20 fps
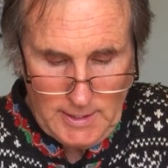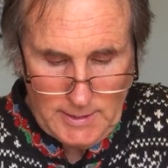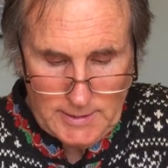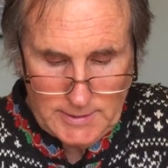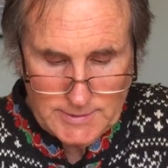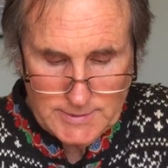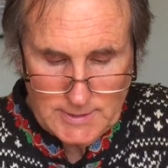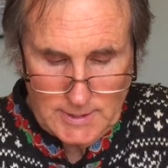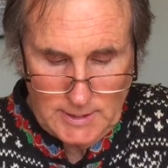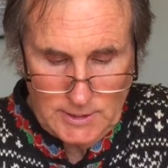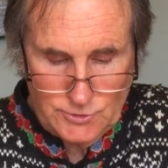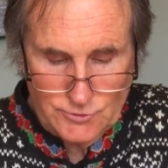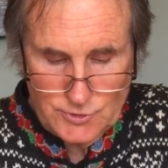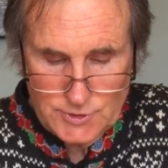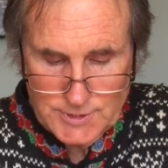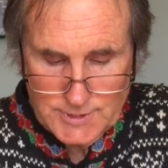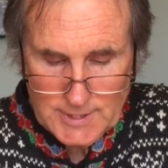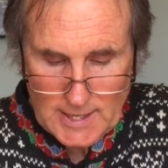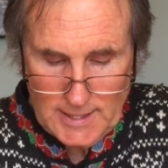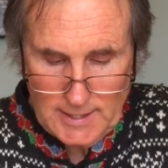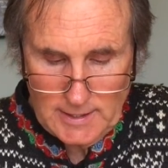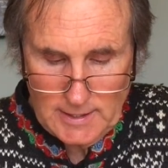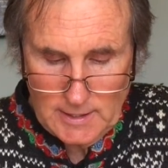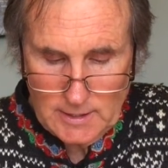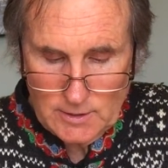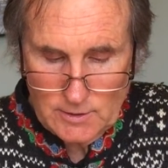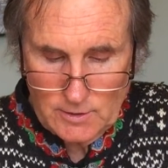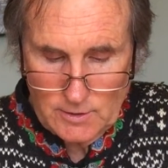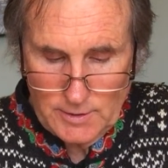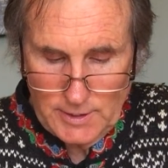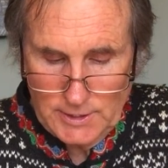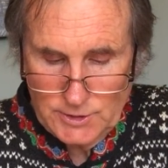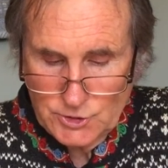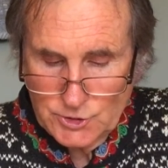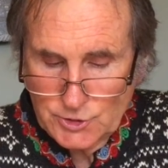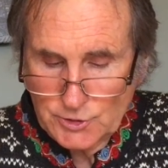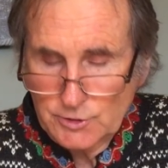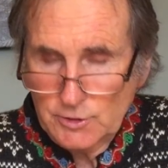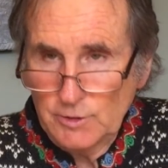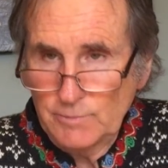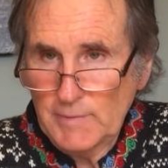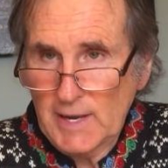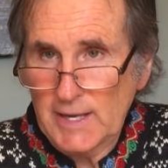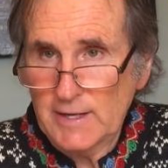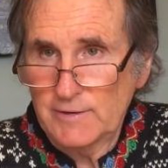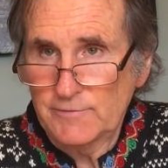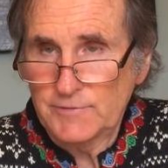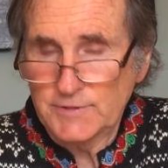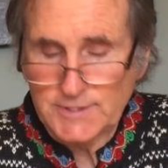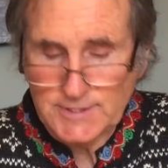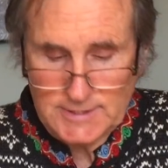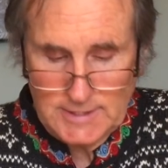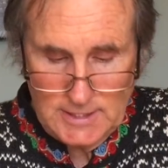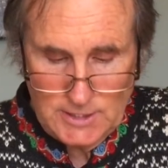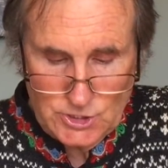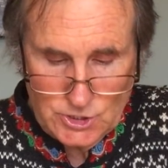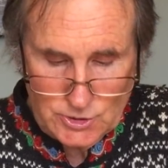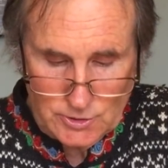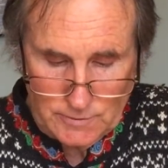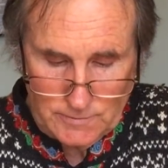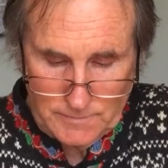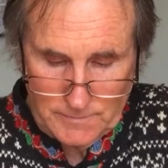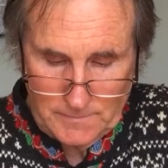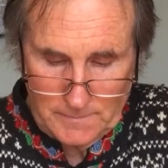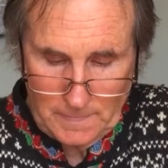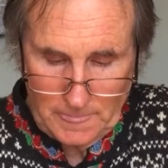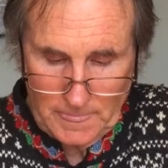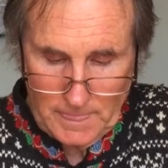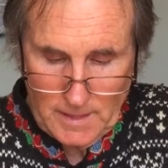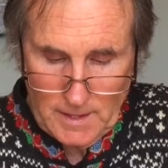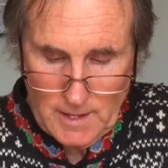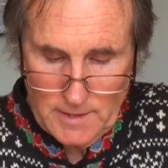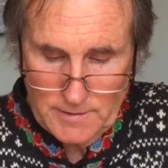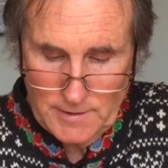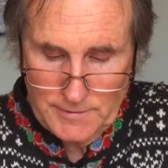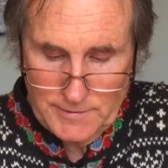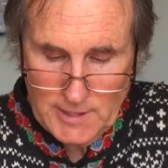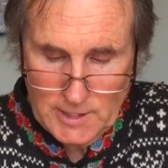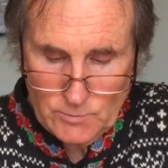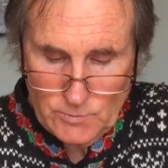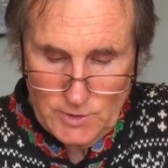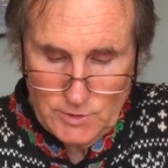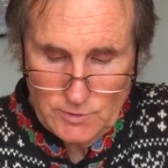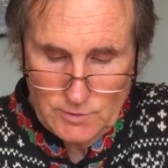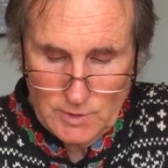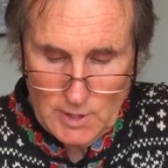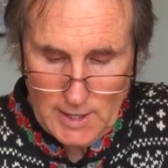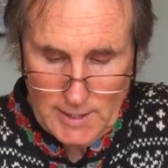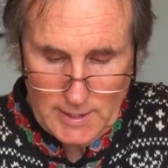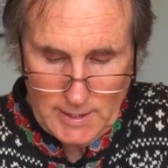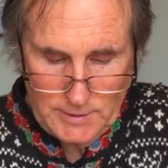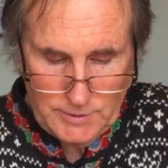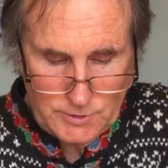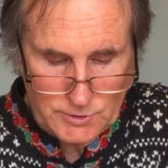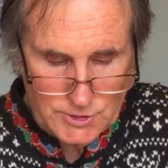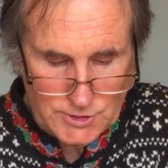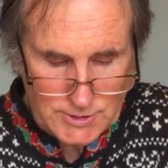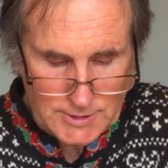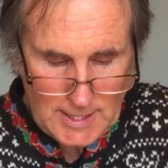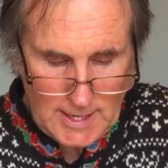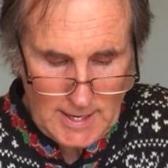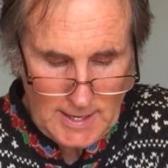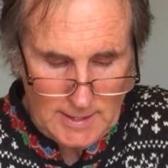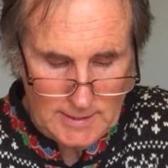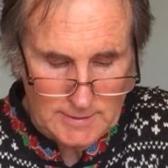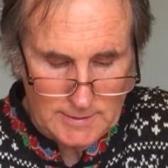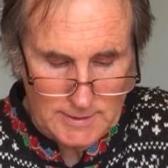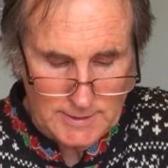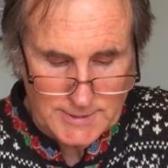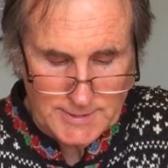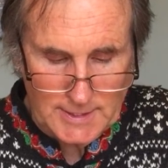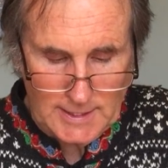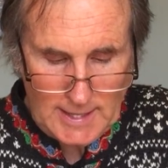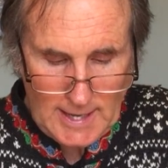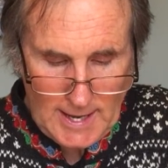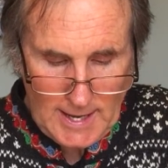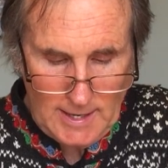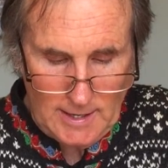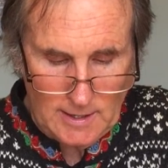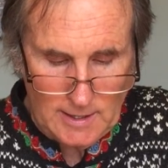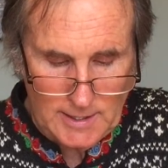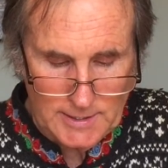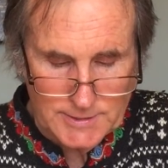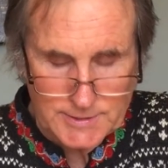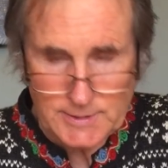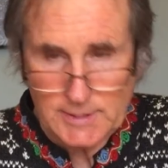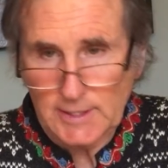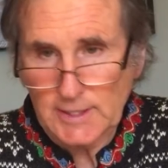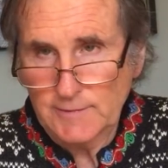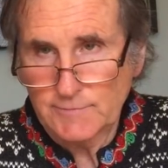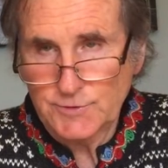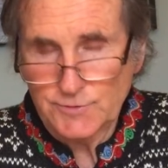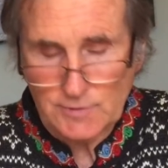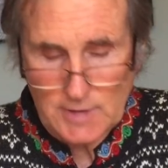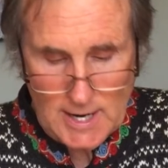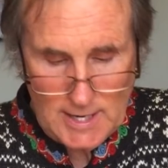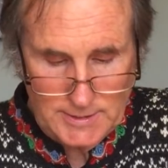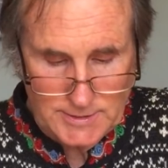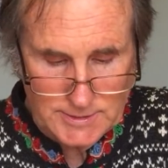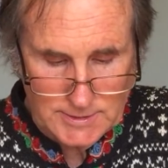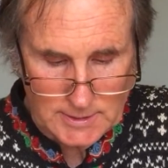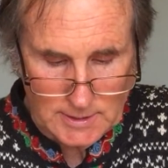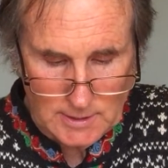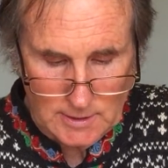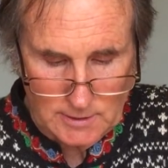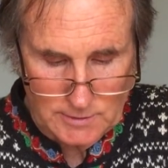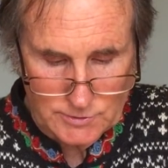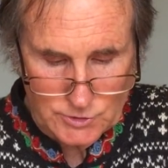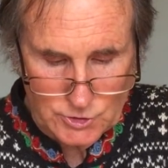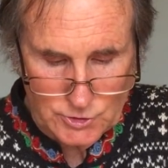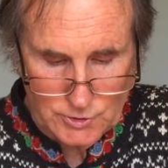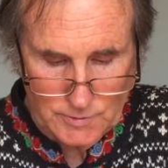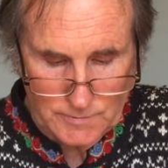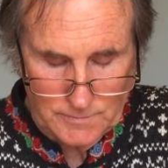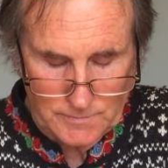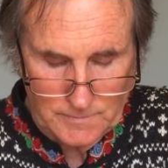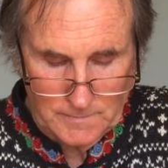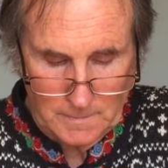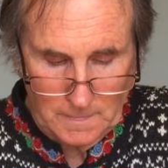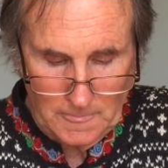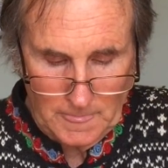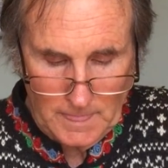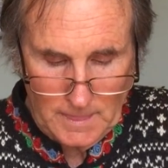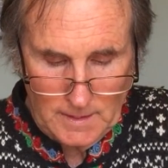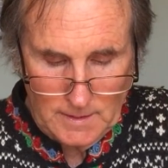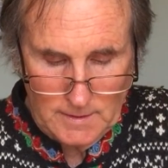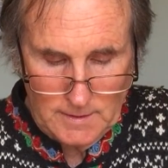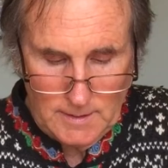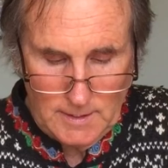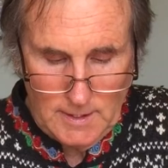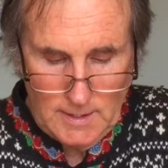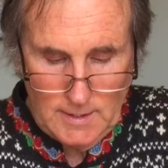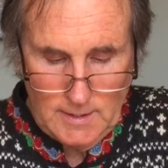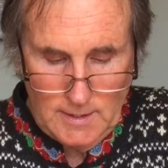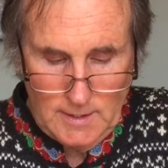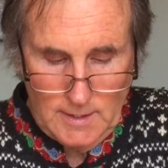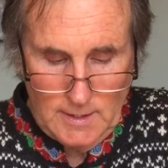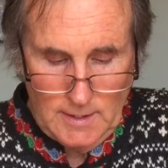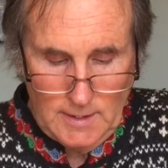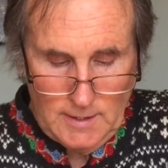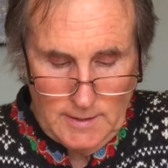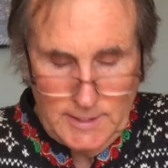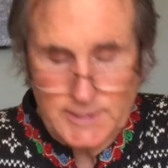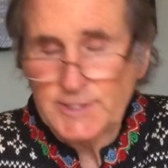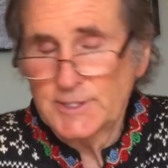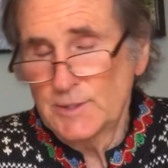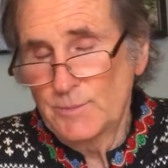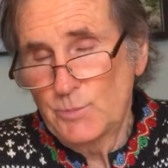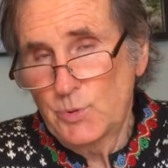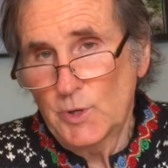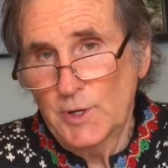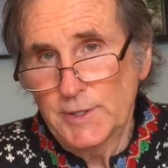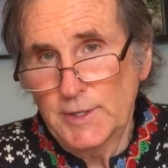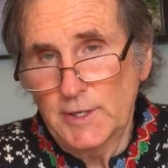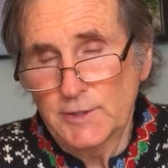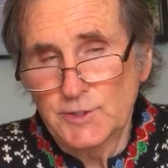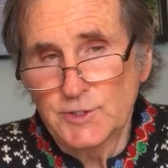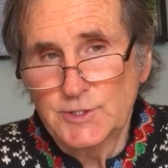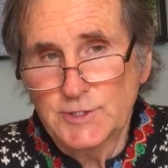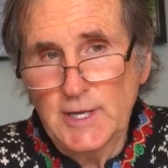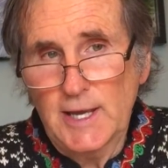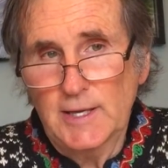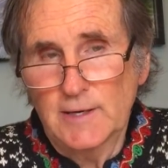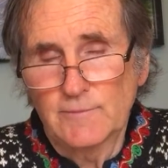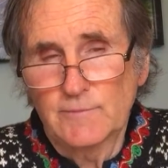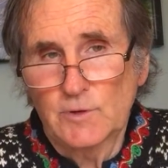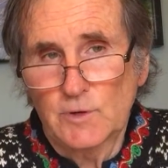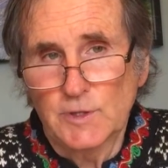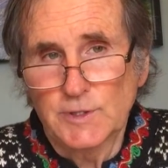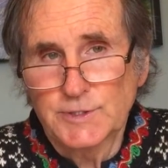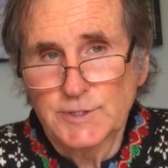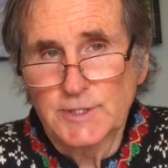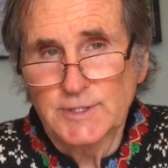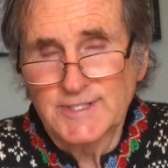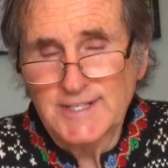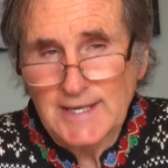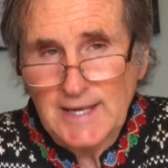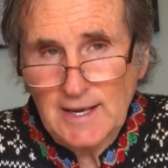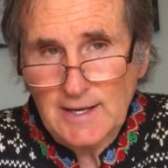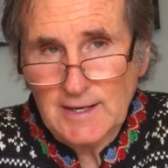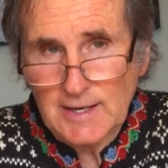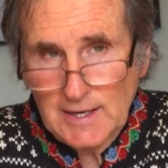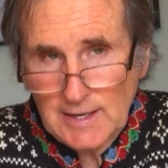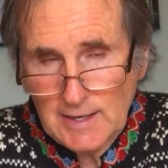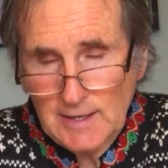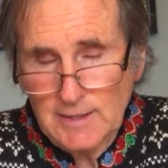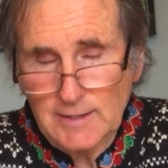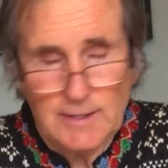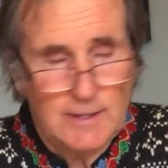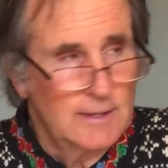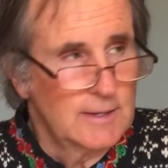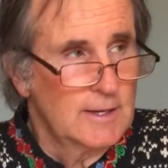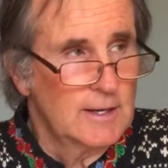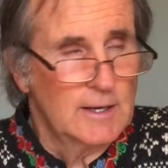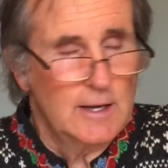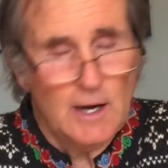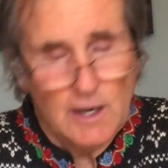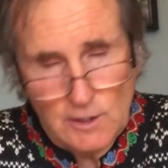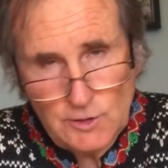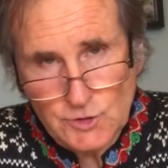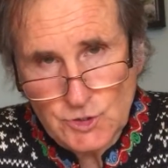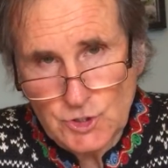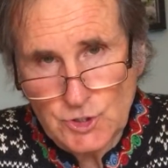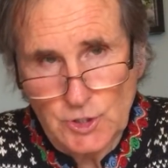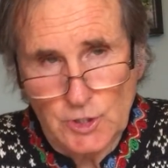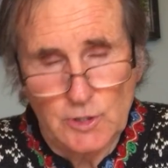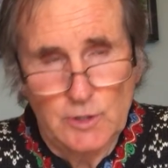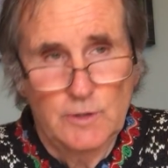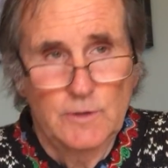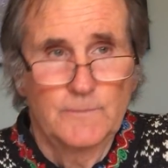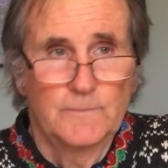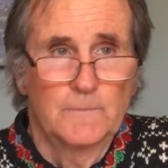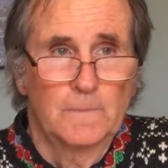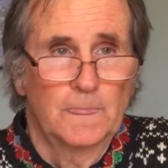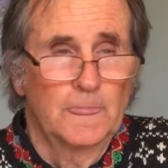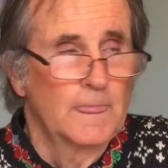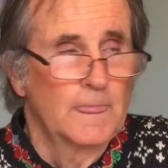in its intrapsychic or internal manifestation. The thing we do not understand is the chaos that gives rise to culture. This is important to understand, of course, because culture